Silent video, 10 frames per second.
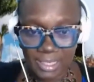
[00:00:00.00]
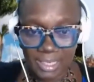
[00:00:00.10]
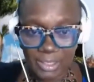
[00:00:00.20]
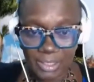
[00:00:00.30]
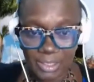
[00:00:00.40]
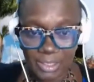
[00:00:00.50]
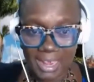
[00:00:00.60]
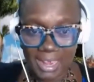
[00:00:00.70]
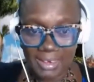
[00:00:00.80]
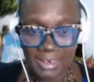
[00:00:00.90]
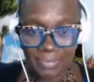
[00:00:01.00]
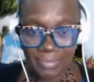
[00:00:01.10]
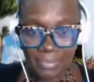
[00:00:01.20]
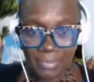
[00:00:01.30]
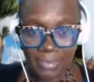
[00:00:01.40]
in Trinidad,
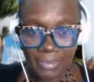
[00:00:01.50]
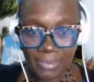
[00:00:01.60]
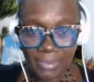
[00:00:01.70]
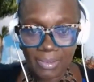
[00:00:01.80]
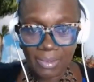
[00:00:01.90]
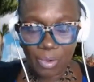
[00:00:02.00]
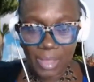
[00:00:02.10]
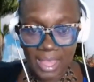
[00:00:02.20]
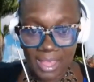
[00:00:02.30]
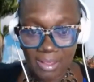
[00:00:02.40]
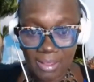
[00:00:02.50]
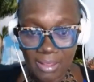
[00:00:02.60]
okay?